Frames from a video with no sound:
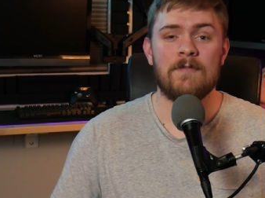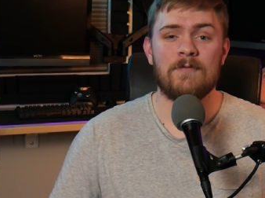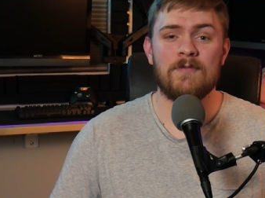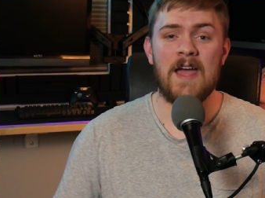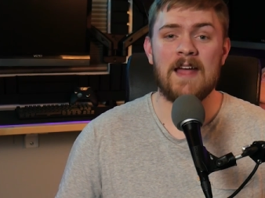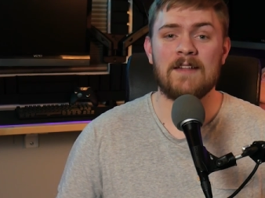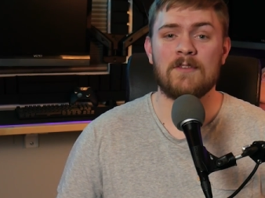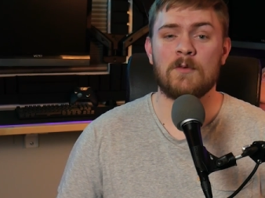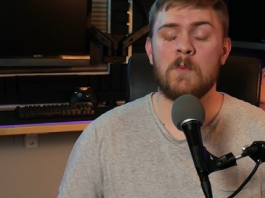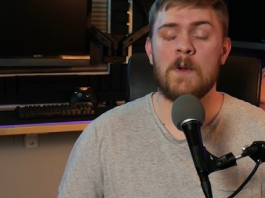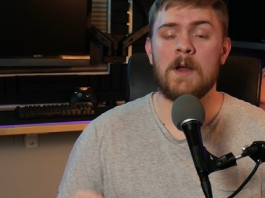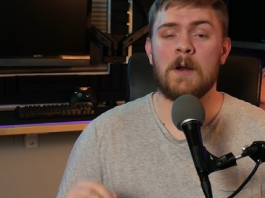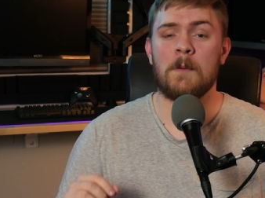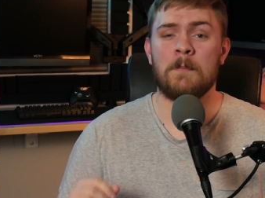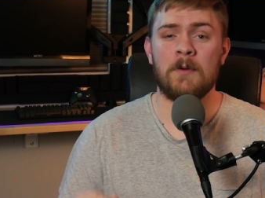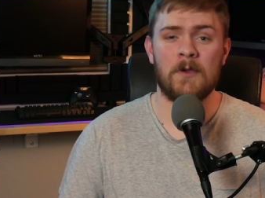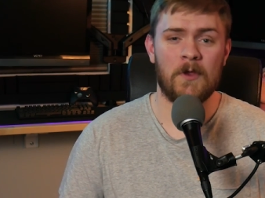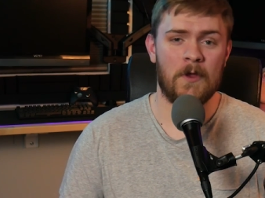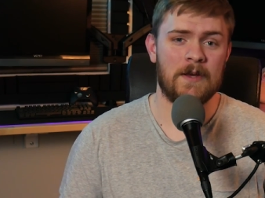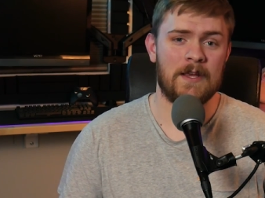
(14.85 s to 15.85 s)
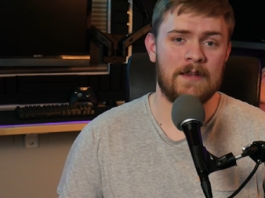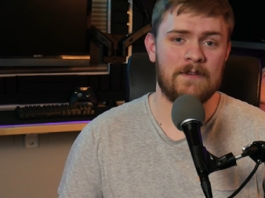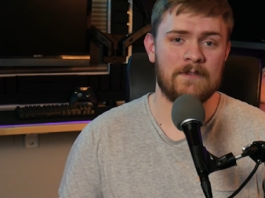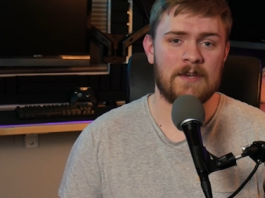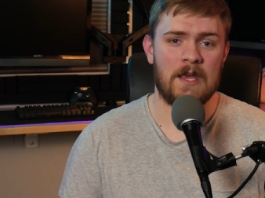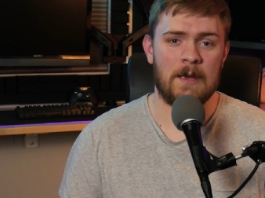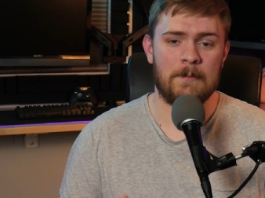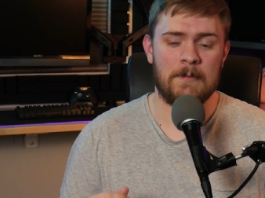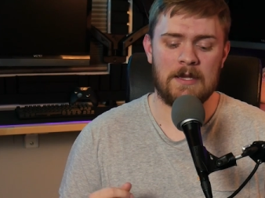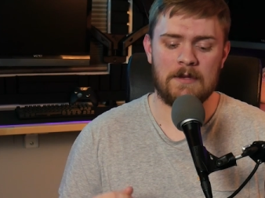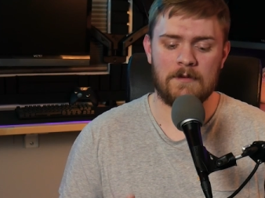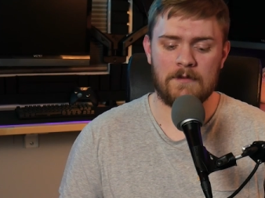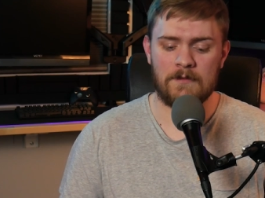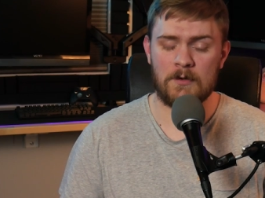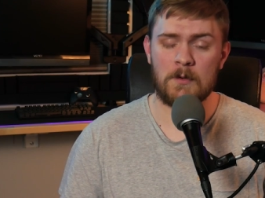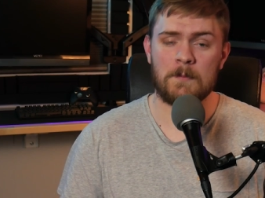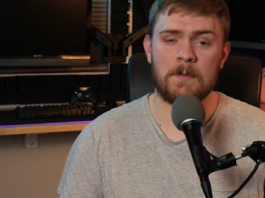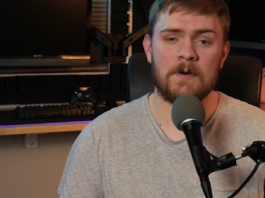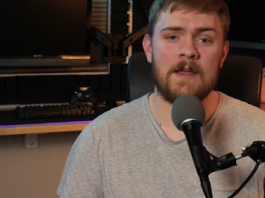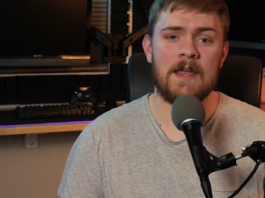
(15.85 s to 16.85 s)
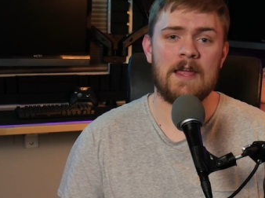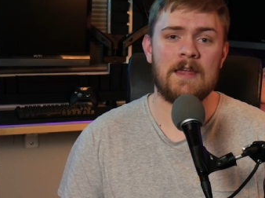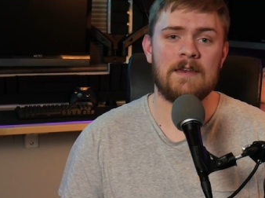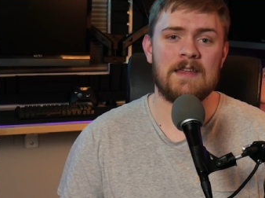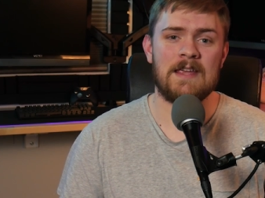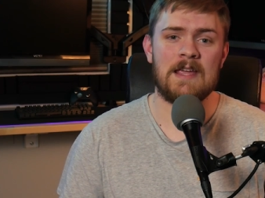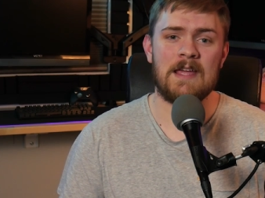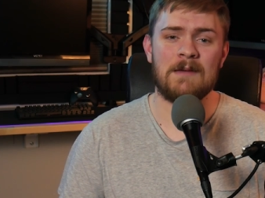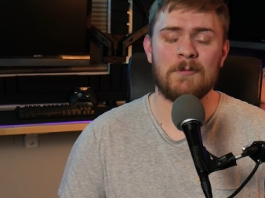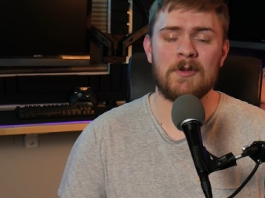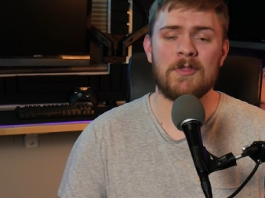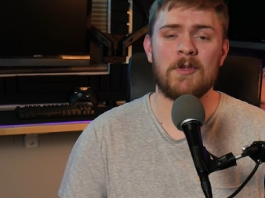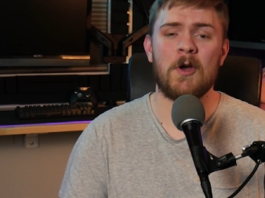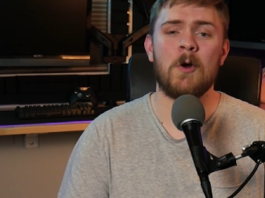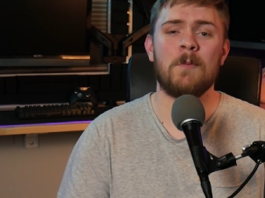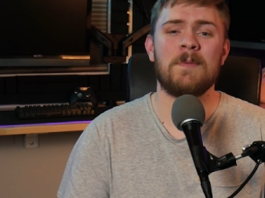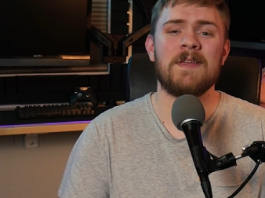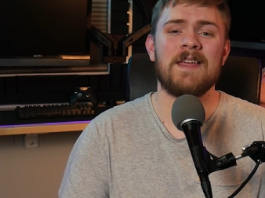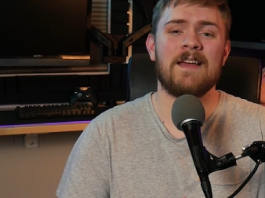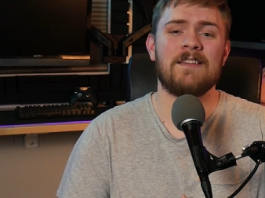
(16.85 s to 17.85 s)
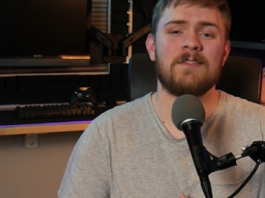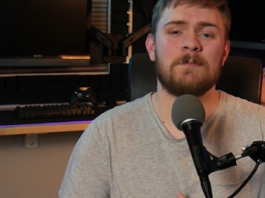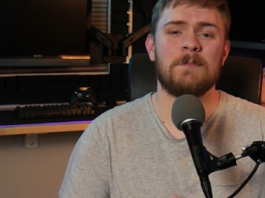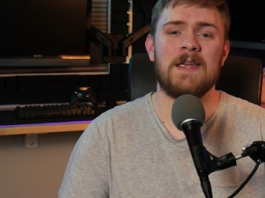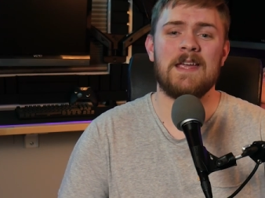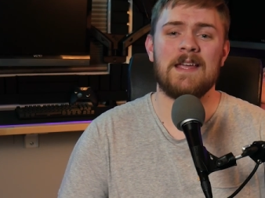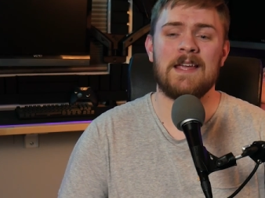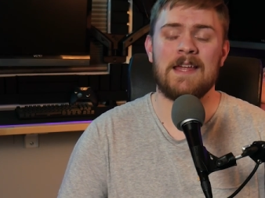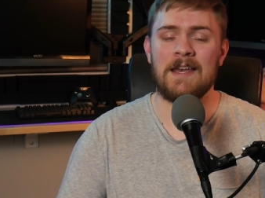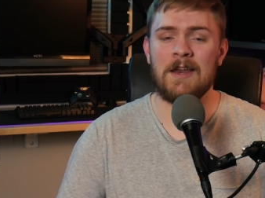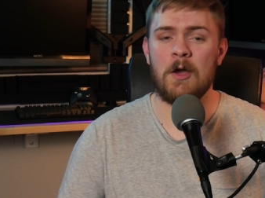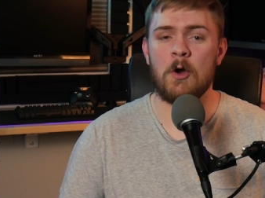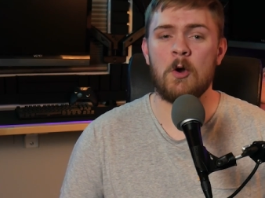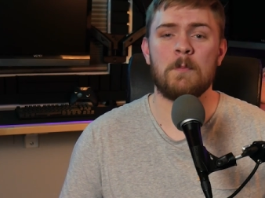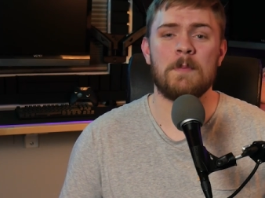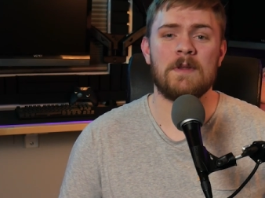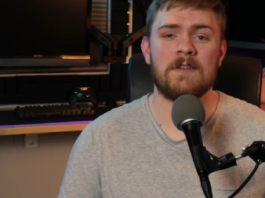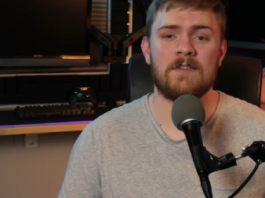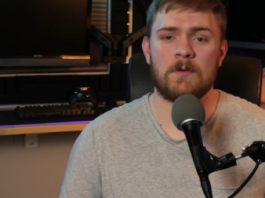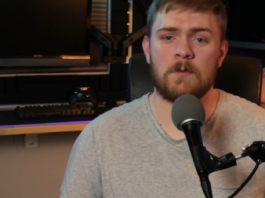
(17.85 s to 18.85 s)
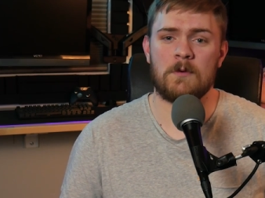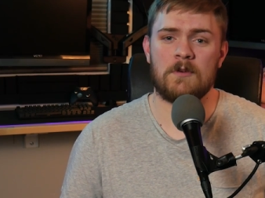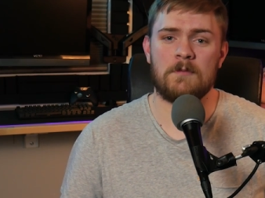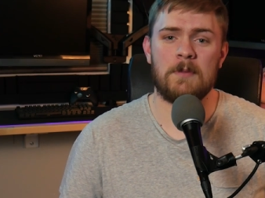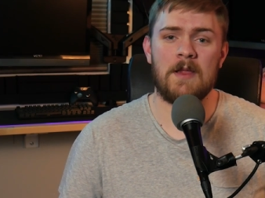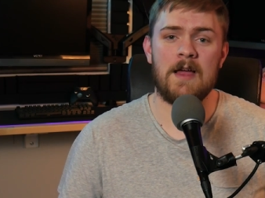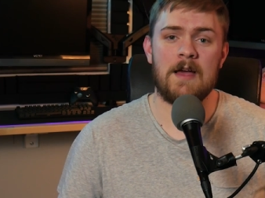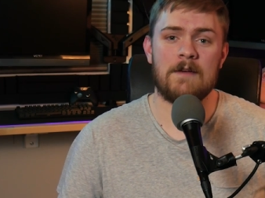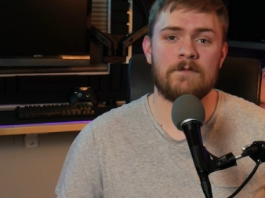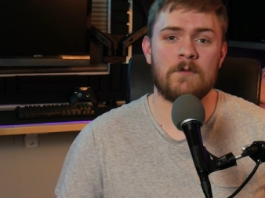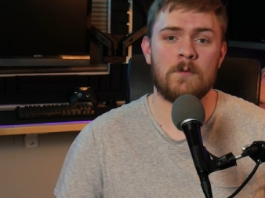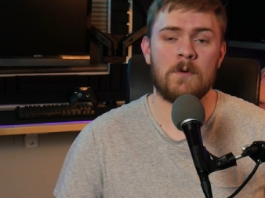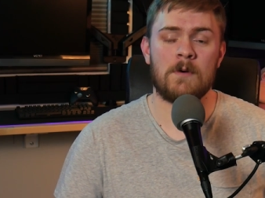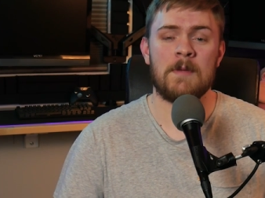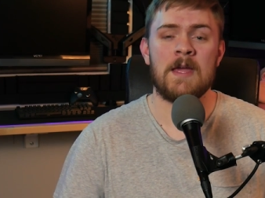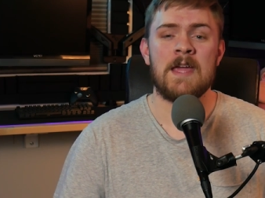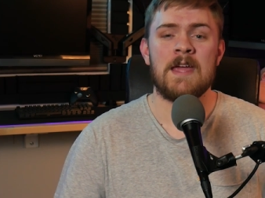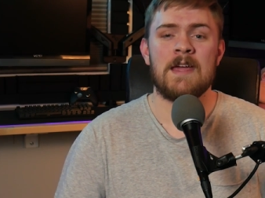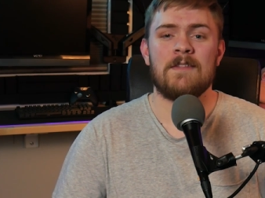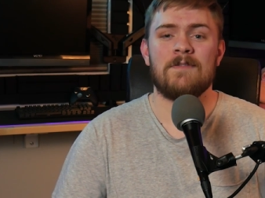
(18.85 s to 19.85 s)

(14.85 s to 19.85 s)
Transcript: That's where plugins come in super handy, and with OBS being an open source platform,